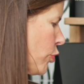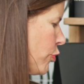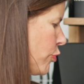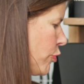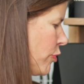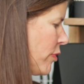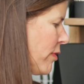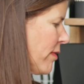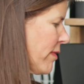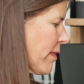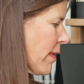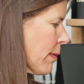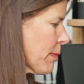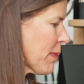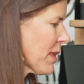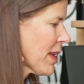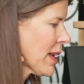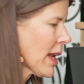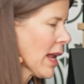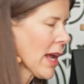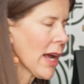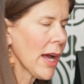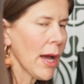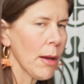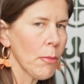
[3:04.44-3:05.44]
could use something
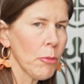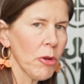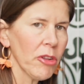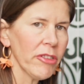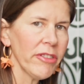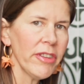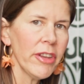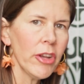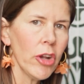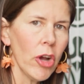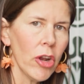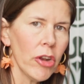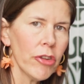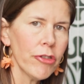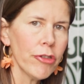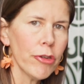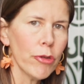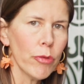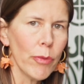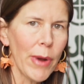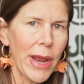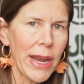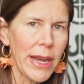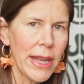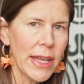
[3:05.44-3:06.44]
like our
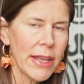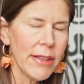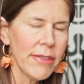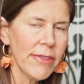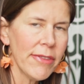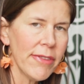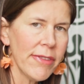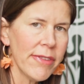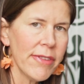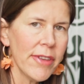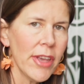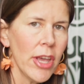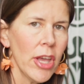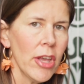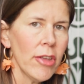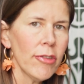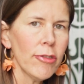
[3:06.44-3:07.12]
multi-collagen radiance,